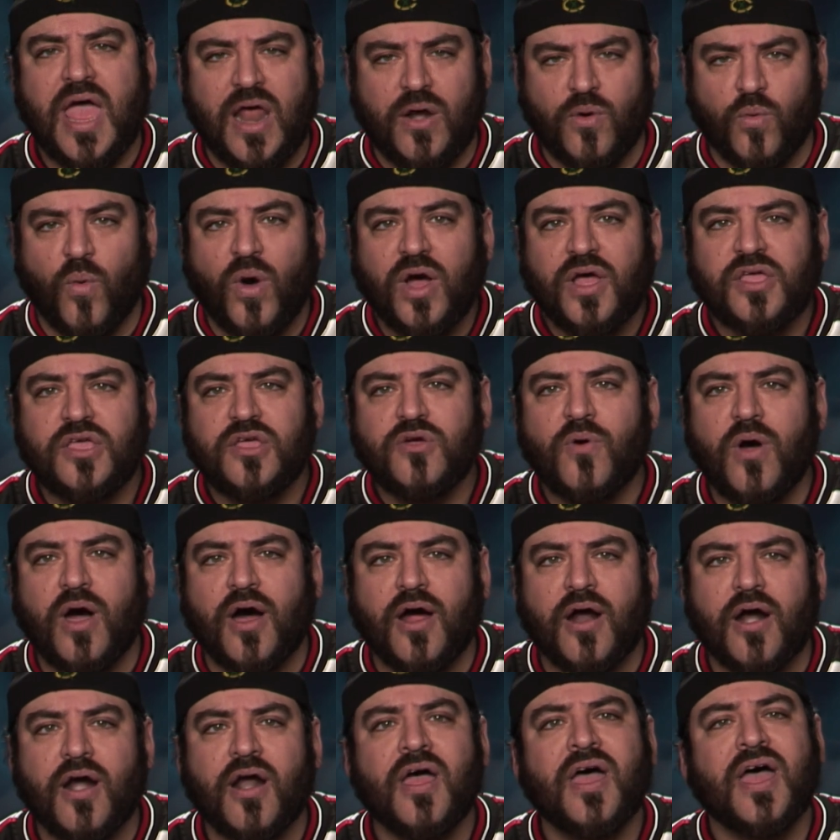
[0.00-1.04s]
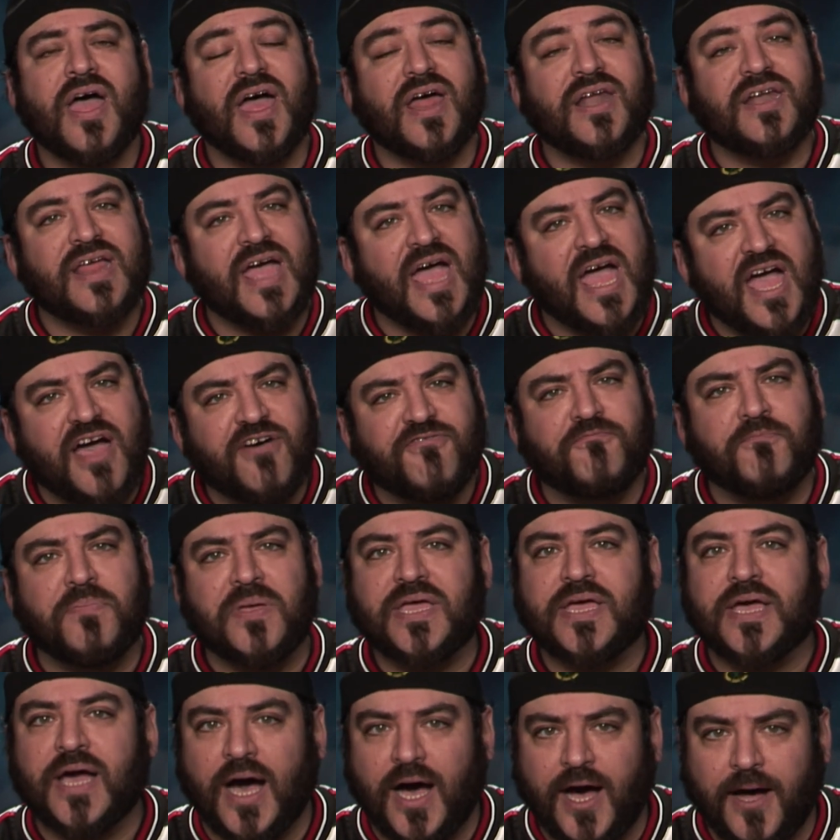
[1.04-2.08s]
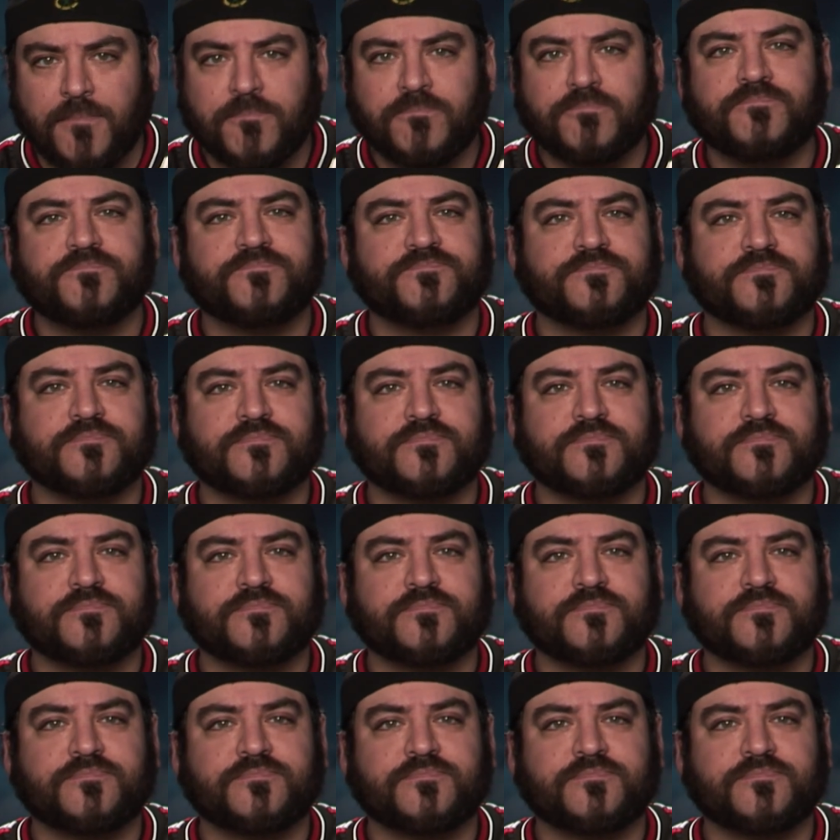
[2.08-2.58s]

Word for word: and what you are and have become.